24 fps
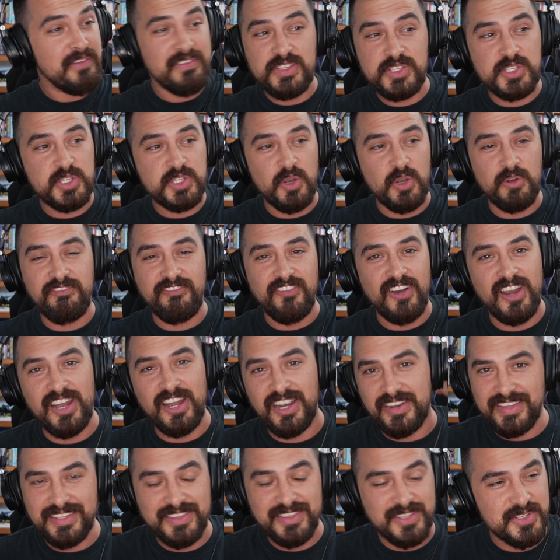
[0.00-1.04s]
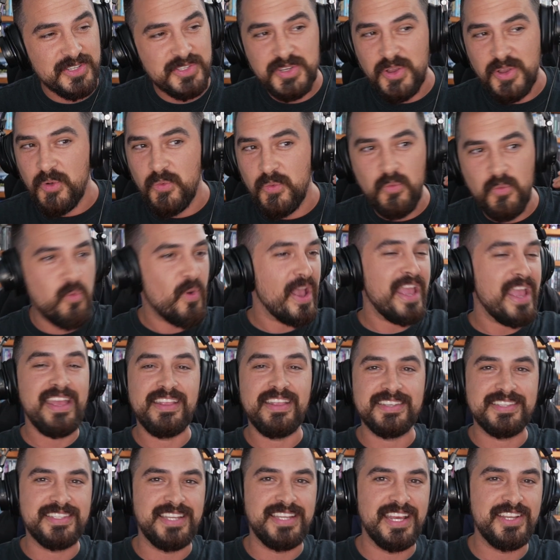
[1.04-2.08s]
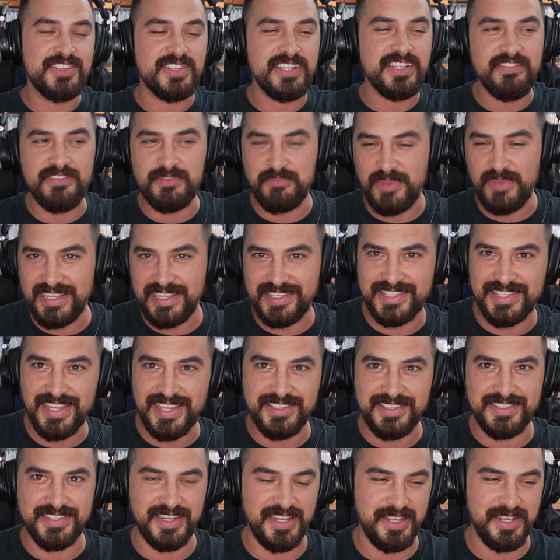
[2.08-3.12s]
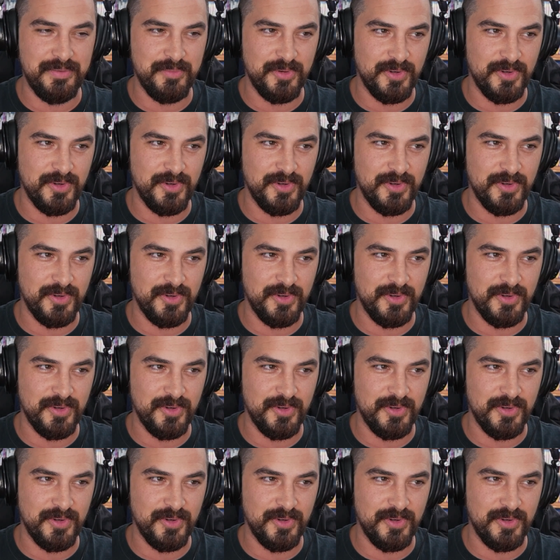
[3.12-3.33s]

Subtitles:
so far that there's no way this tension even makes sense anymore.